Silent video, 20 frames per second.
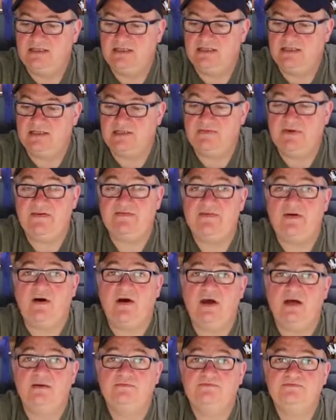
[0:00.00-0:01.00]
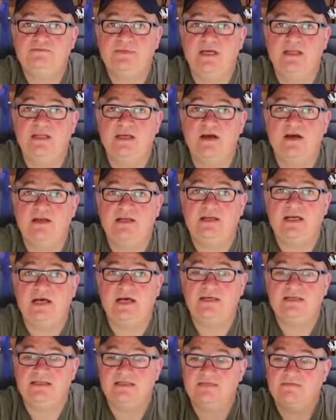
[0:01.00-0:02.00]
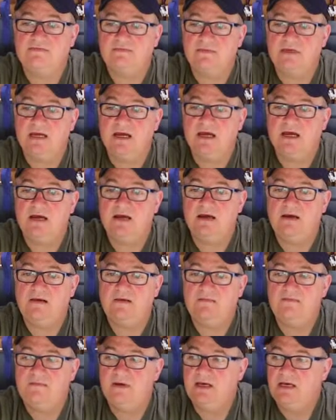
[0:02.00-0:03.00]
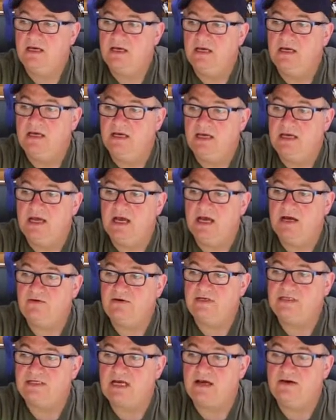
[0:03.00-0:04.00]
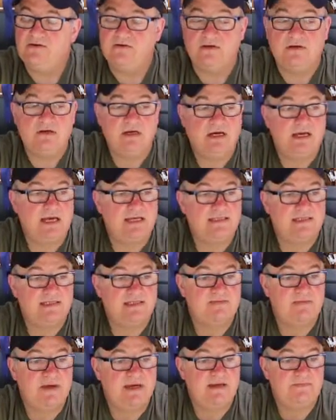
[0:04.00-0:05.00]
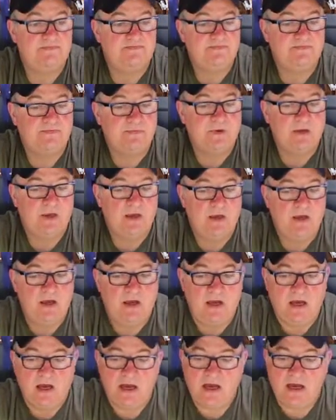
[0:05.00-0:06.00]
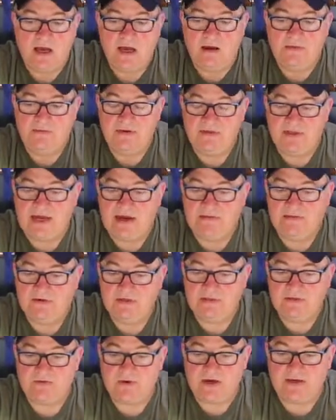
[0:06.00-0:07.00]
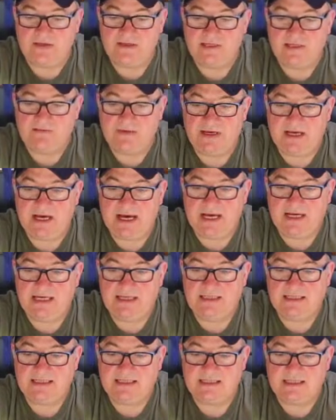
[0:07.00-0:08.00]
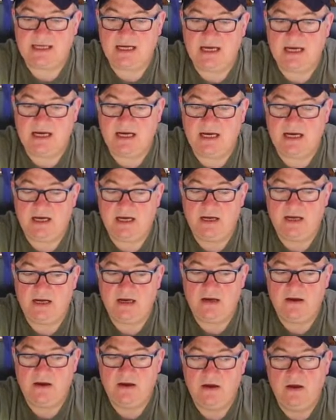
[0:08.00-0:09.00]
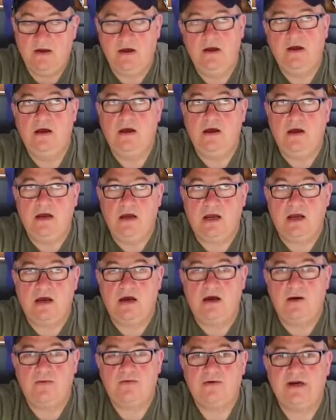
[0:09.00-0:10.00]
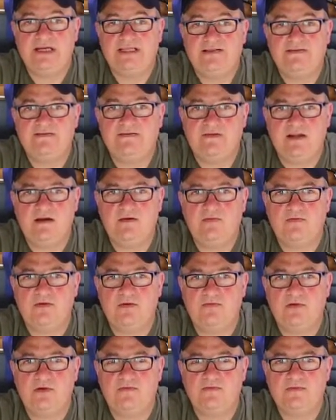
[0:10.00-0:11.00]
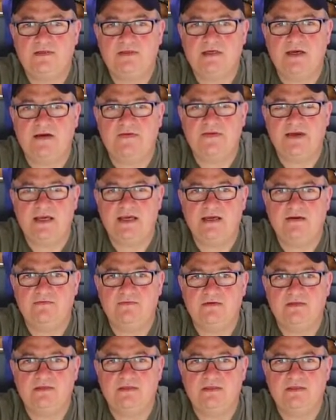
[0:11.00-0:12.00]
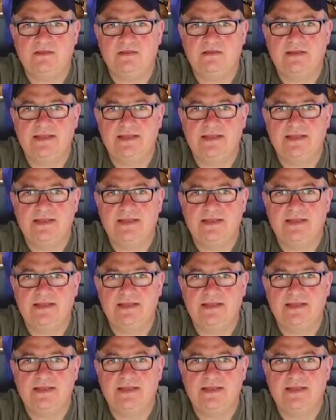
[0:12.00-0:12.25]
to the Spitfire in the early days. Um, it held its own against the Spit, um, but that was when the Spit had its uh, carburetor float problems. I think it was